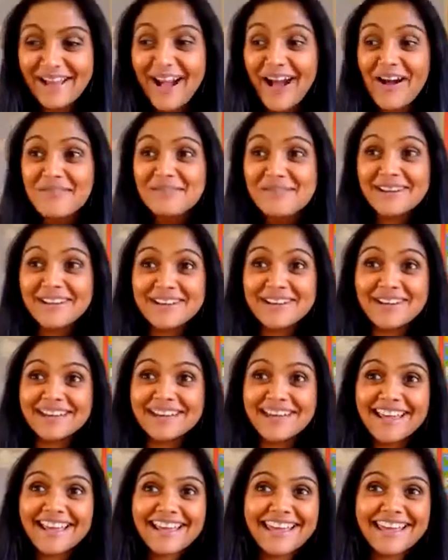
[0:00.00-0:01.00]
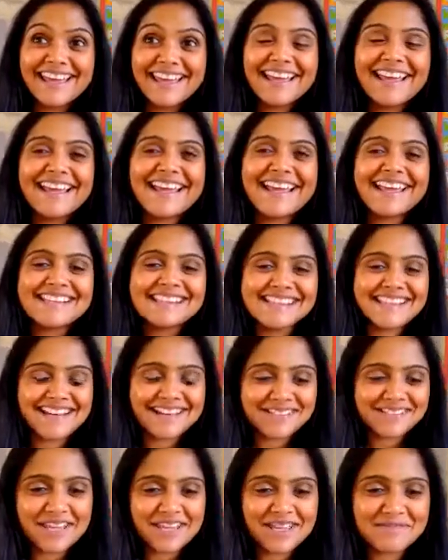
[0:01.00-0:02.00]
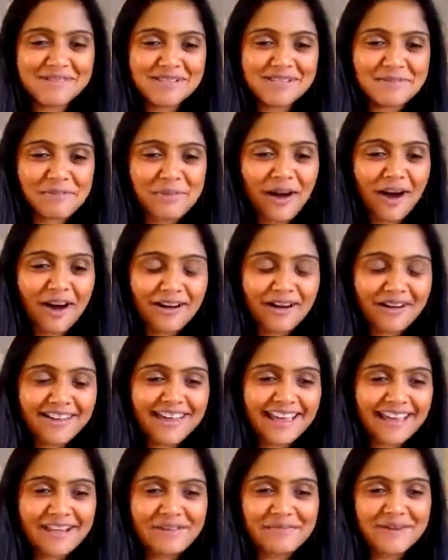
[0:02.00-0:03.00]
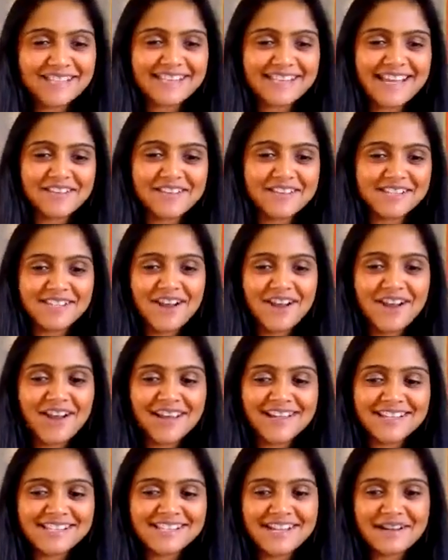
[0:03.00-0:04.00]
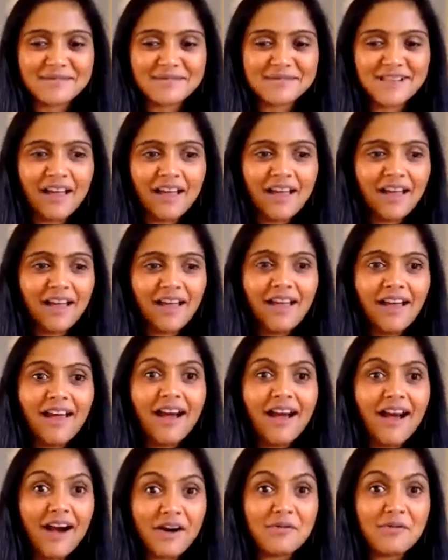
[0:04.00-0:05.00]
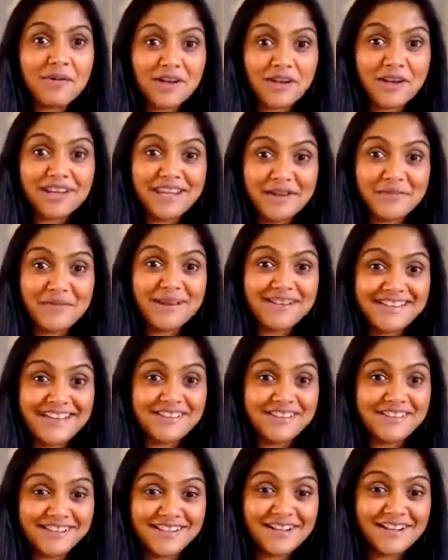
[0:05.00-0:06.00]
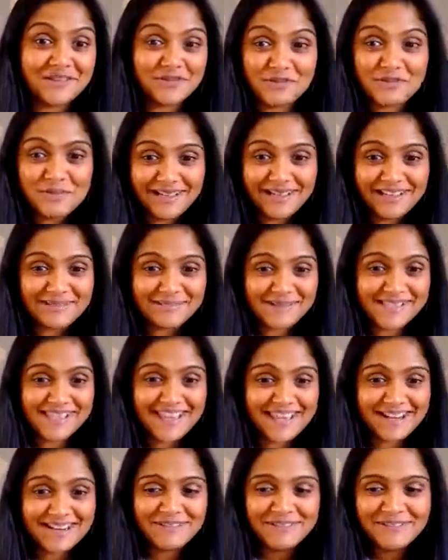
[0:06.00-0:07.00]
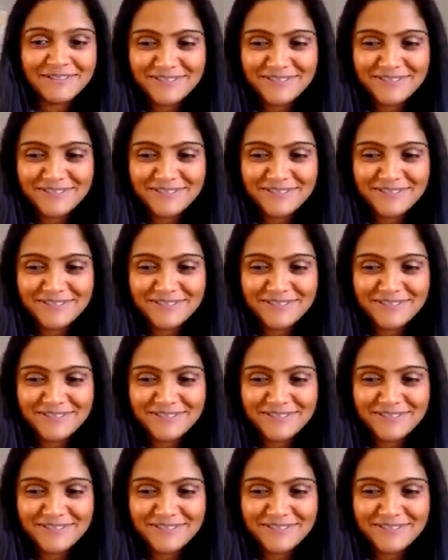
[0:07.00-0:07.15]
oh my God. Yesterday I took him to the park and he went down the slide and I was like, oh my God, he went down the slide all by himself.